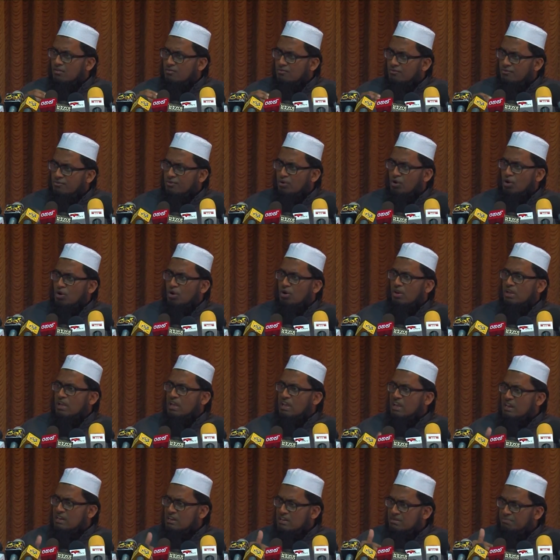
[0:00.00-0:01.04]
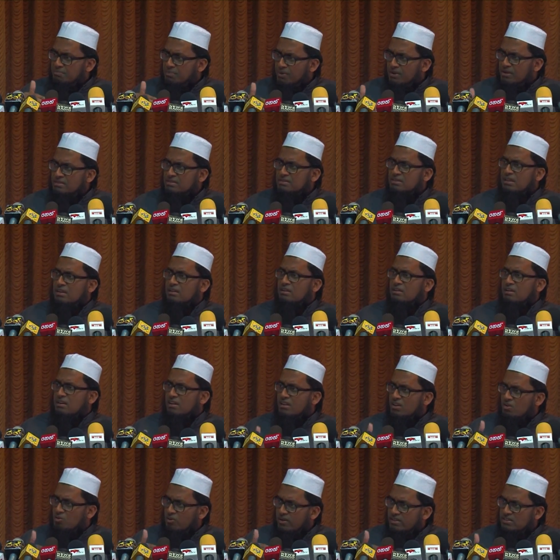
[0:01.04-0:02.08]
for any person
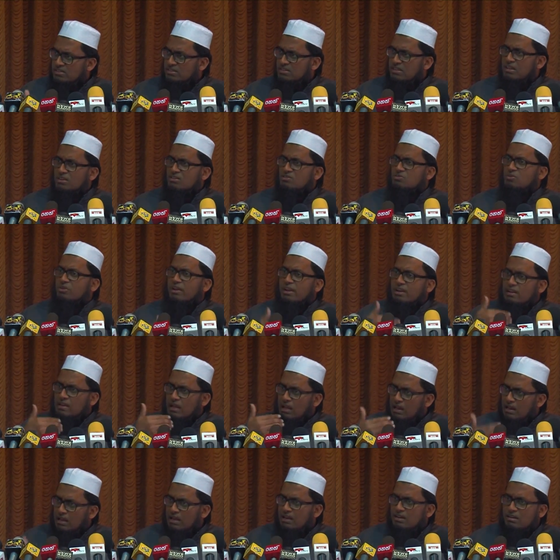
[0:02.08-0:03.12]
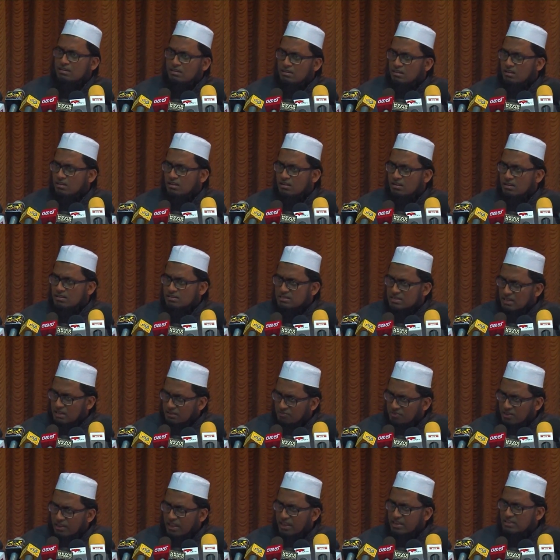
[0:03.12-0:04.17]
requesting to get halal
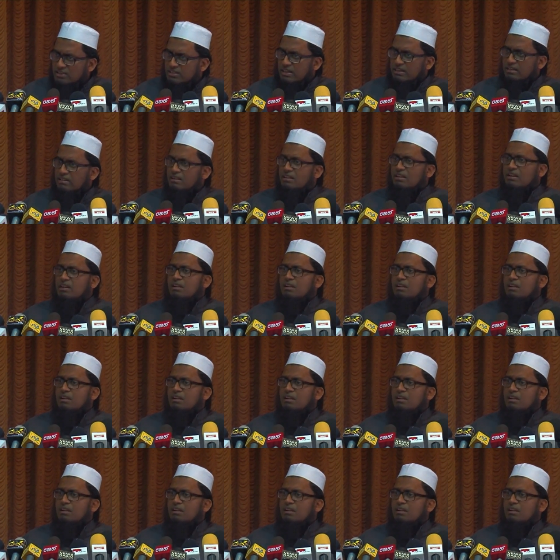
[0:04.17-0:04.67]
certification.